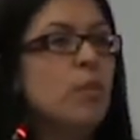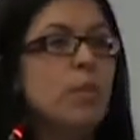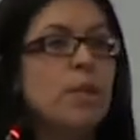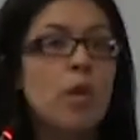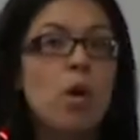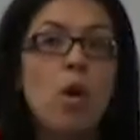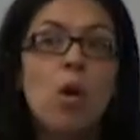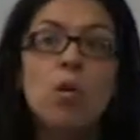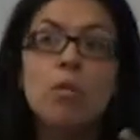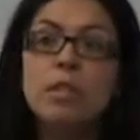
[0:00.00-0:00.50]
with a
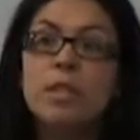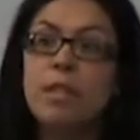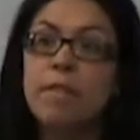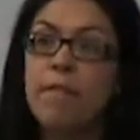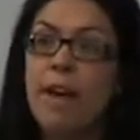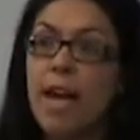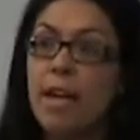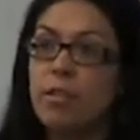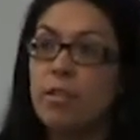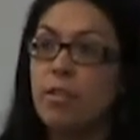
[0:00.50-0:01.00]
host of
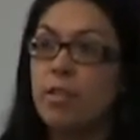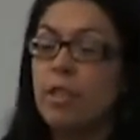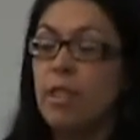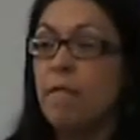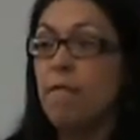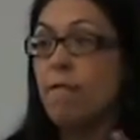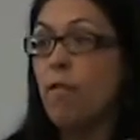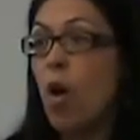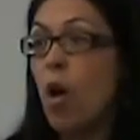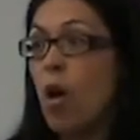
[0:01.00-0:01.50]
actors
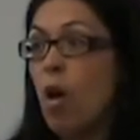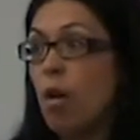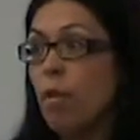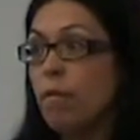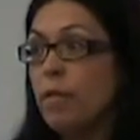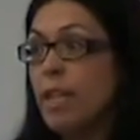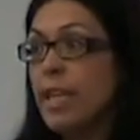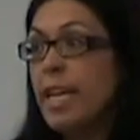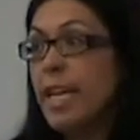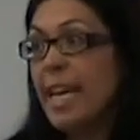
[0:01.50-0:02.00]

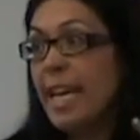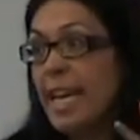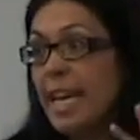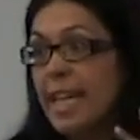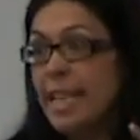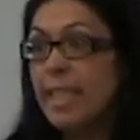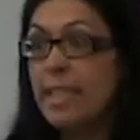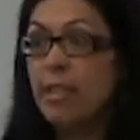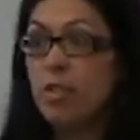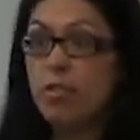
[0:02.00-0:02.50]
involved
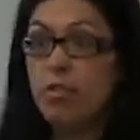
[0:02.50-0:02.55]
in these